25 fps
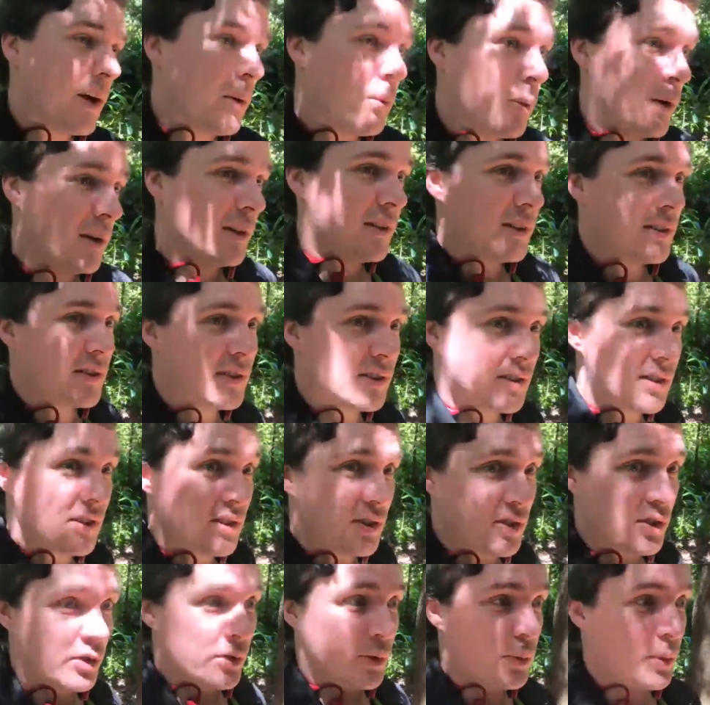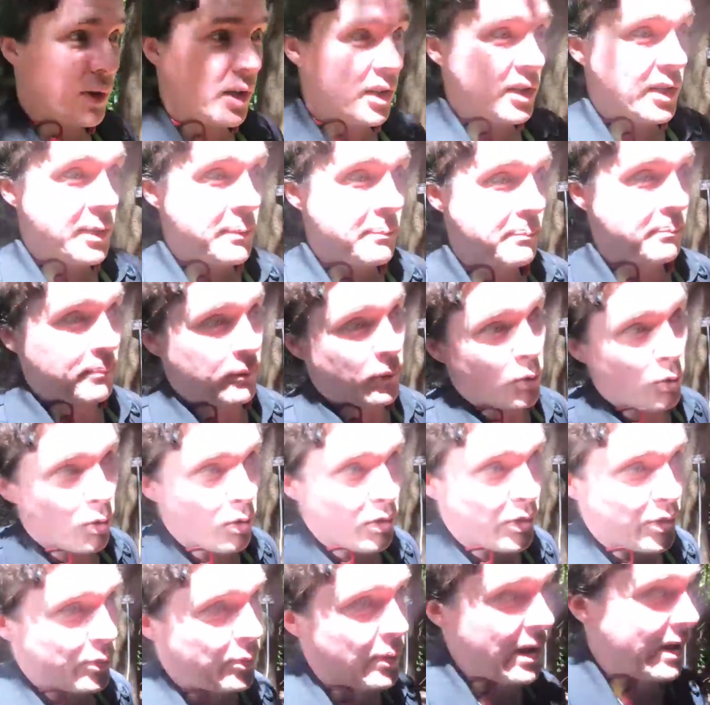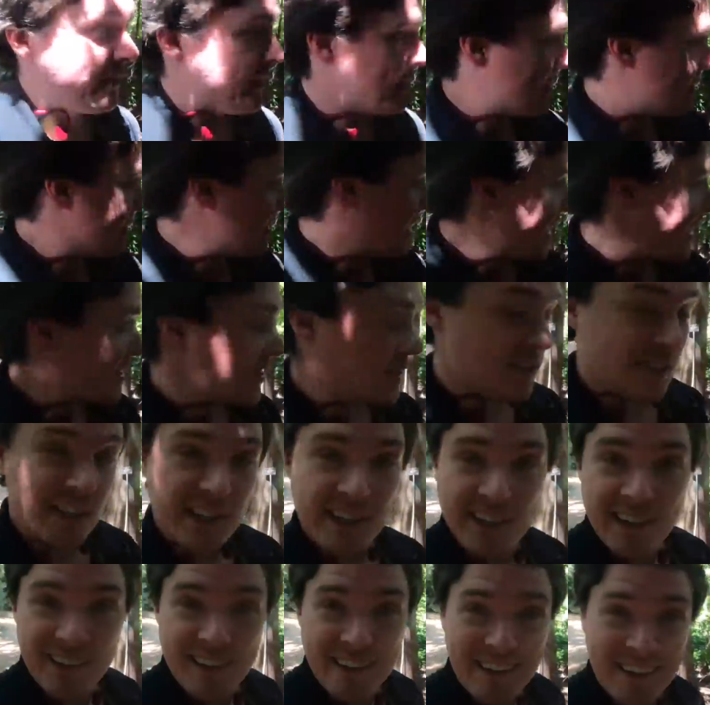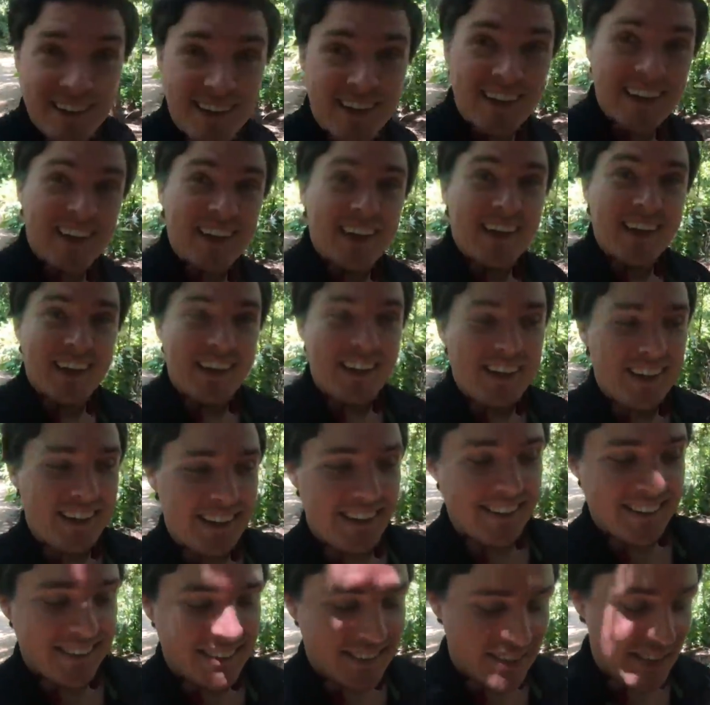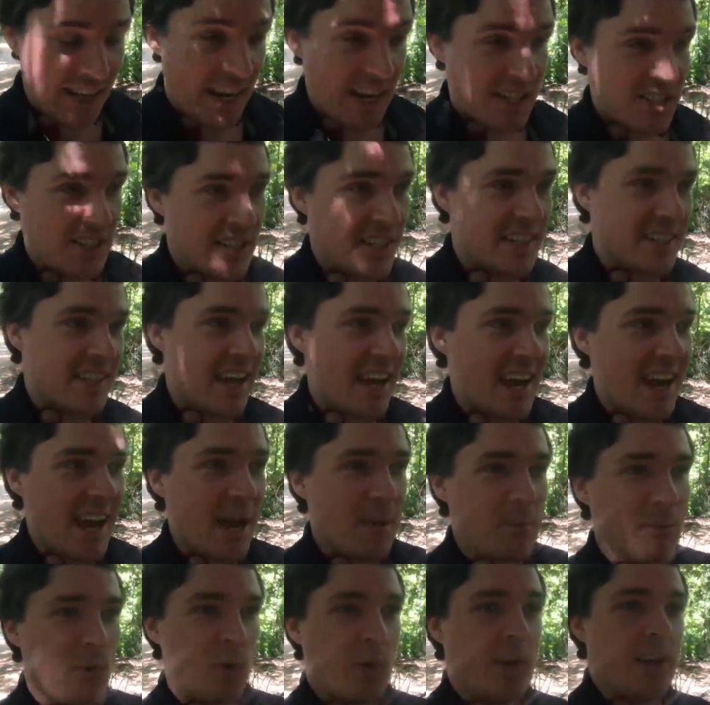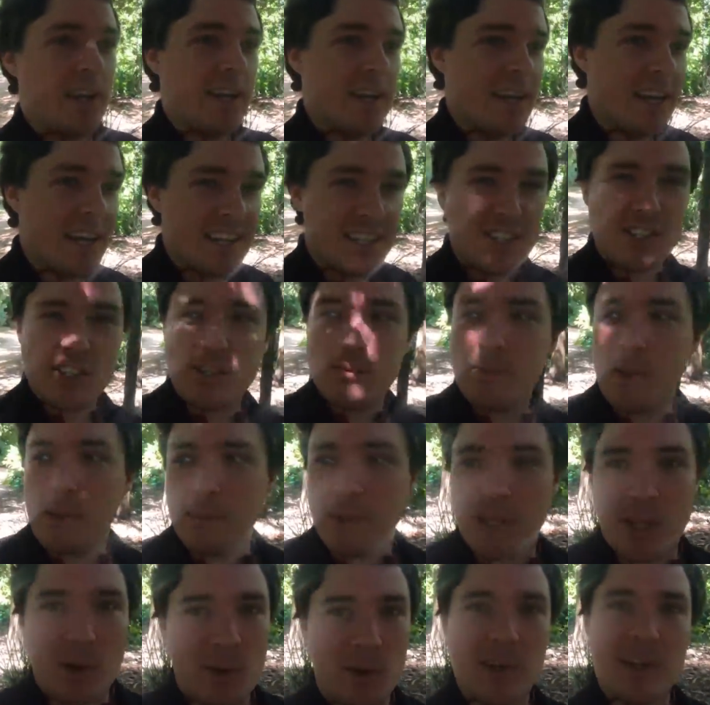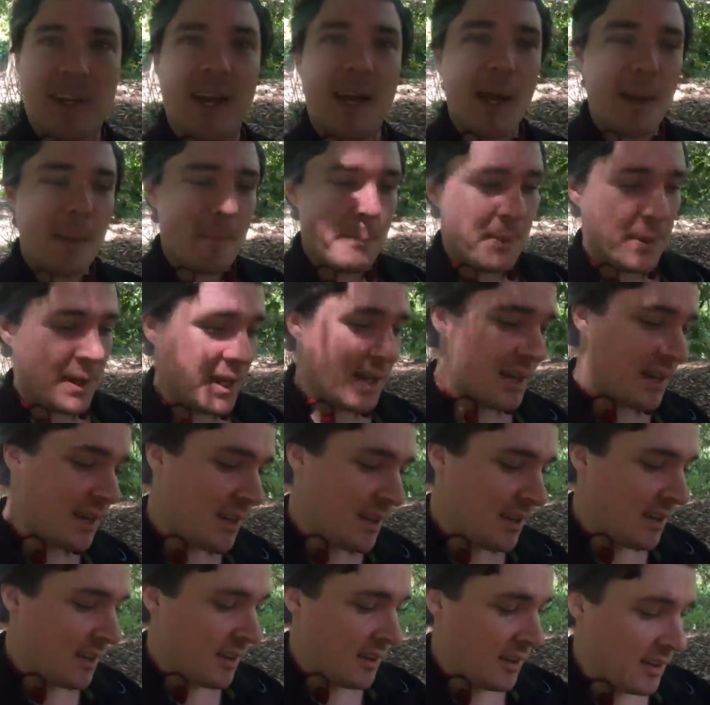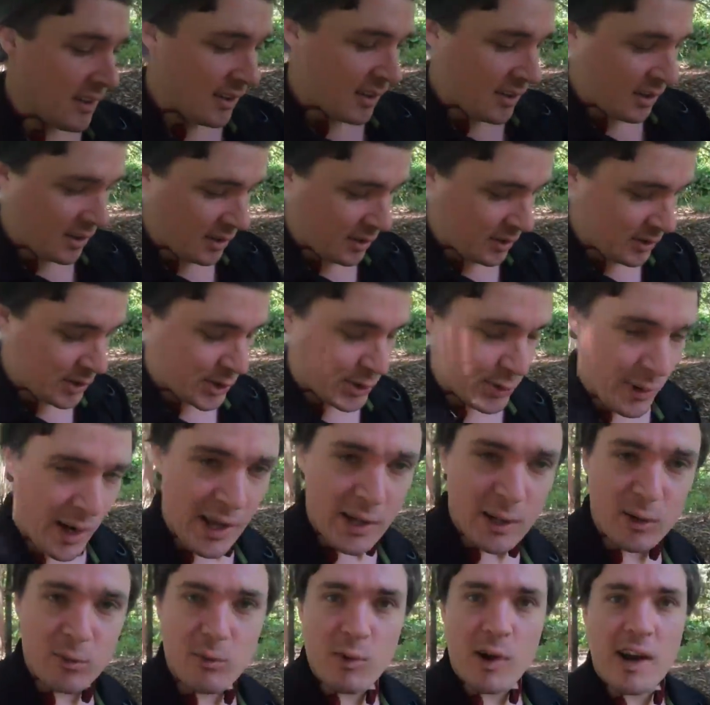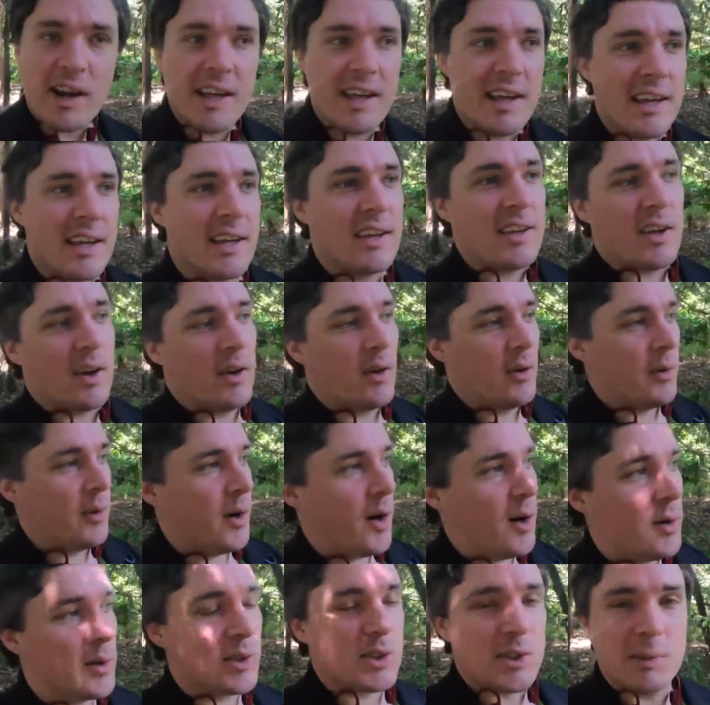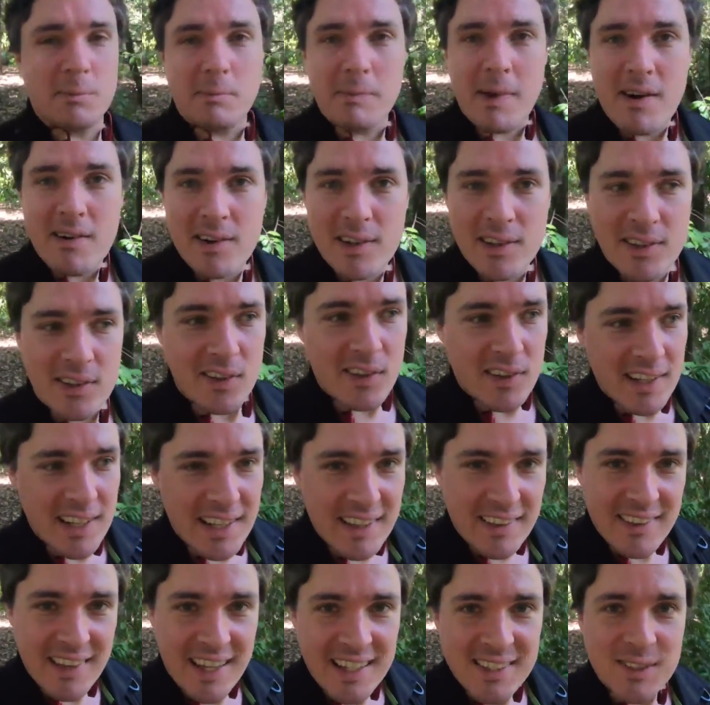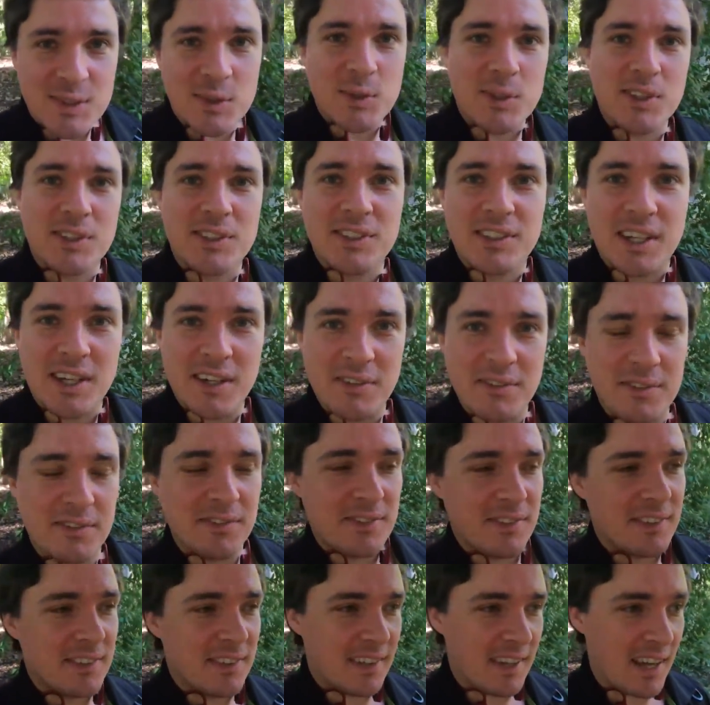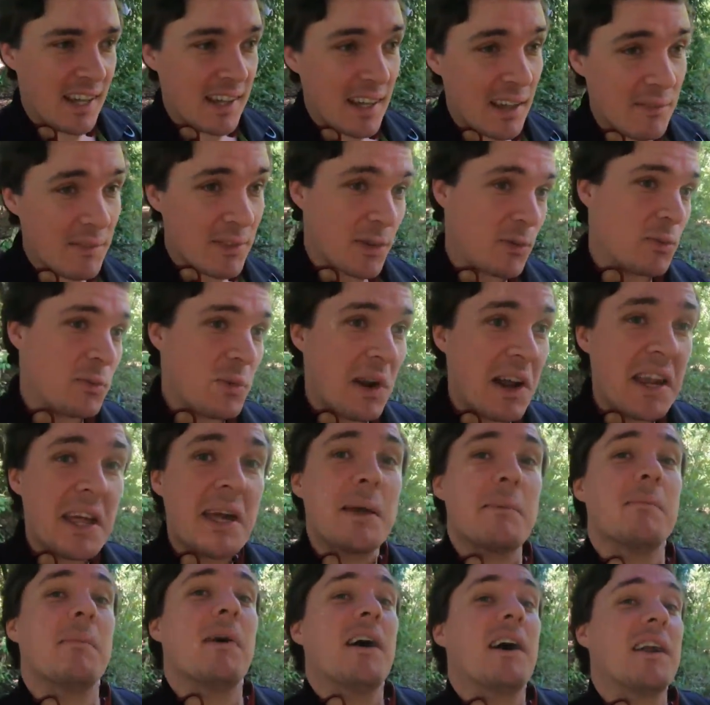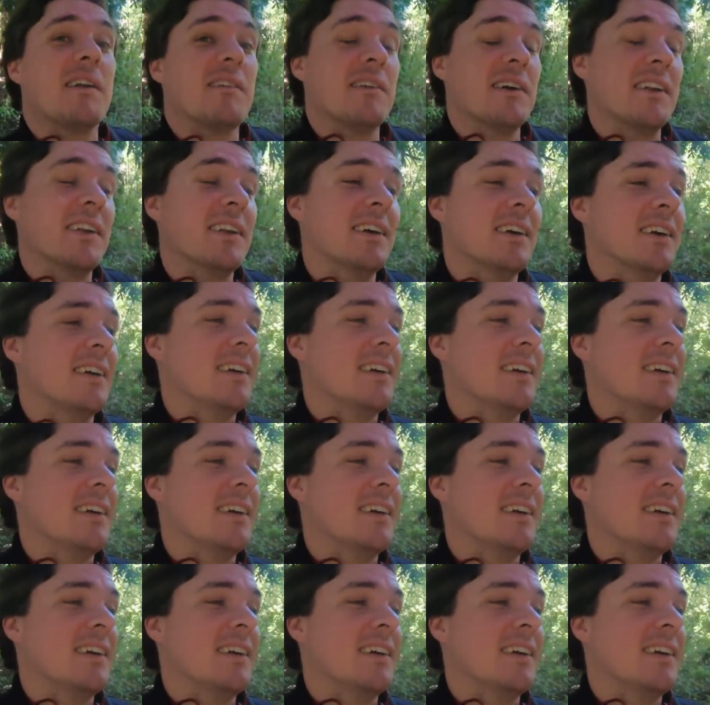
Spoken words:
I want to do a lot more throughout this next year, is to actually get out more in nature, maybe go camping, go trail running, go ultra marathoning, that sort of stuff. I love the running part of it.